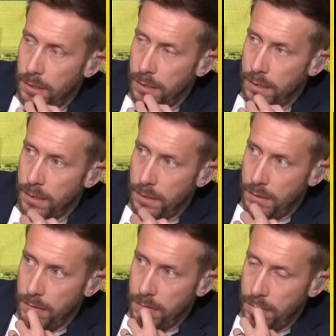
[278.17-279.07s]

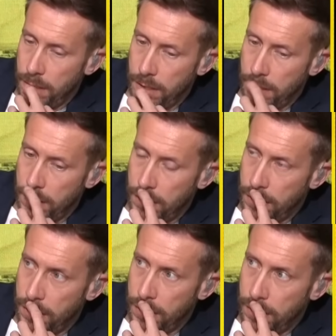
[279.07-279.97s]

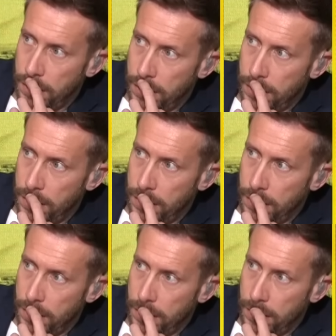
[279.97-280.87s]

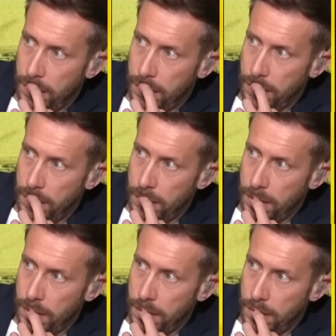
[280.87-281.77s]

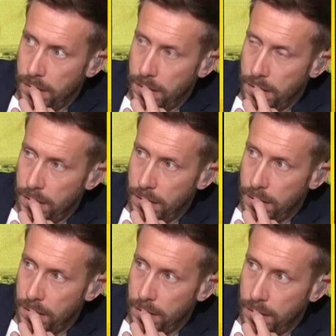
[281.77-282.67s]

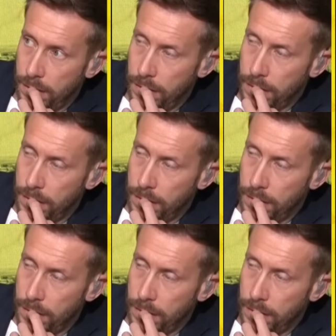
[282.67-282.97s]
The person shown says nothing.